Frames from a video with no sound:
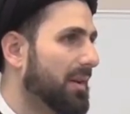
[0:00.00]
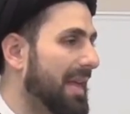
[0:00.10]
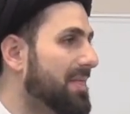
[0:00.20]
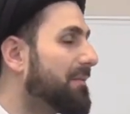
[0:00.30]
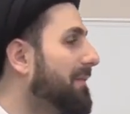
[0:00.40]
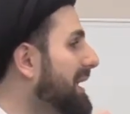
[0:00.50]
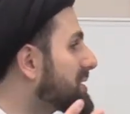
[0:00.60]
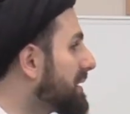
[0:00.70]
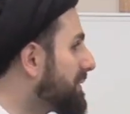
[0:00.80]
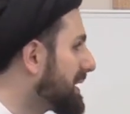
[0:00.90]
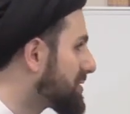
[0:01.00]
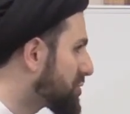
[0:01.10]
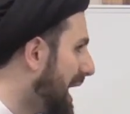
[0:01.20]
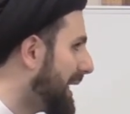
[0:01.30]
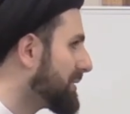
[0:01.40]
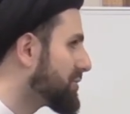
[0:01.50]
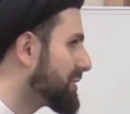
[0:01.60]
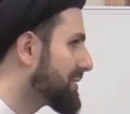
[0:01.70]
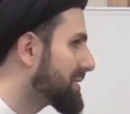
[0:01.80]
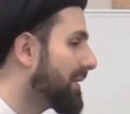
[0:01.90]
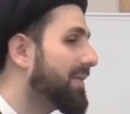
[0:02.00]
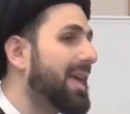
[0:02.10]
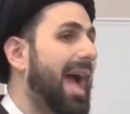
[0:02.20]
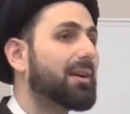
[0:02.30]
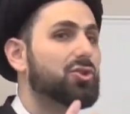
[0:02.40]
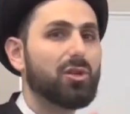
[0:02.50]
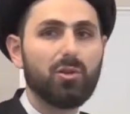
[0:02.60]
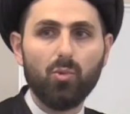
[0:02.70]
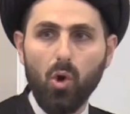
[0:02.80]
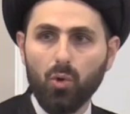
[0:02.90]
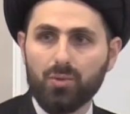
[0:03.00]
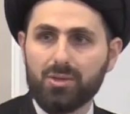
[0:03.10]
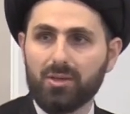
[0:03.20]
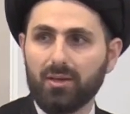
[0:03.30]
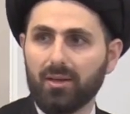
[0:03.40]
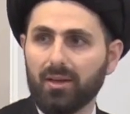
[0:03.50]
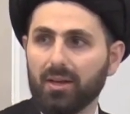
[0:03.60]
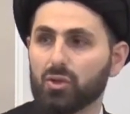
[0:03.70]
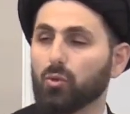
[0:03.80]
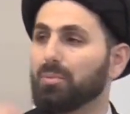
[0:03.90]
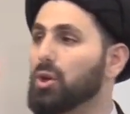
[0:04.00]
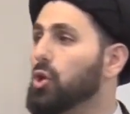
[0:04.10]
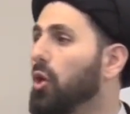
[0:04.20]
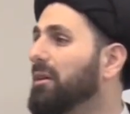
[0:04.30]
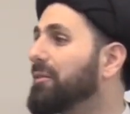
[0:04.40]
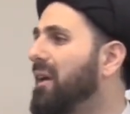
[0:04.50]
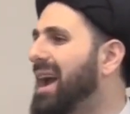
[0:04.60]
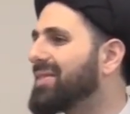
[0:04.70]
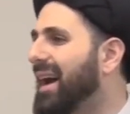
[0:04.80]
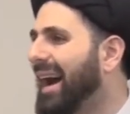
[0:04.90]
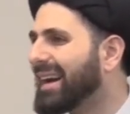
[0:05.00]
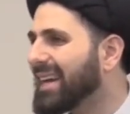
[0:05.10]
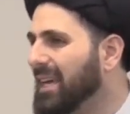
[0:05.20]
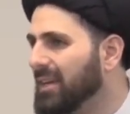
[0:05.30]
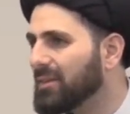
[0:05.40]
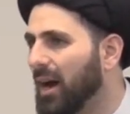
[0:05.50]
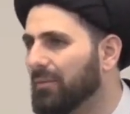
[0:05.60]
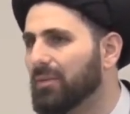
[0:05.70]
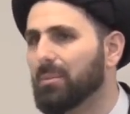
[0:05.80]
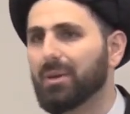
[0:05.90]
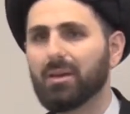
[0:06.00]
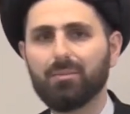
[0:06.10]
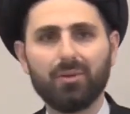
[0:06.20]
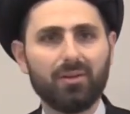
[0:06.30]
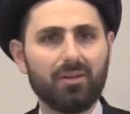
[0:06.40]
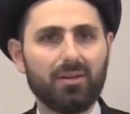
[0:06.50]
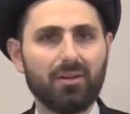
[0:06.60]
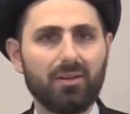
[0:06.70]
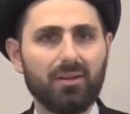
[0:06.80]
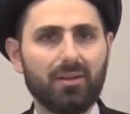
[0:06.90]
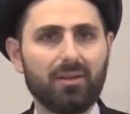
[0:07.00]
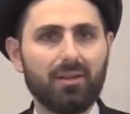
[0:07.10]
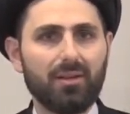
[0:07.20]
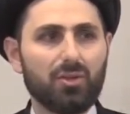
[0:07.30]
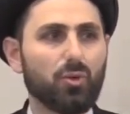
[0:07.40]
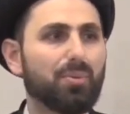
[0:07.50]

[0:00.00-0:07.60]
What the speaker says: in the face of these challenges, they actually rose to purify the aqidah of the people, to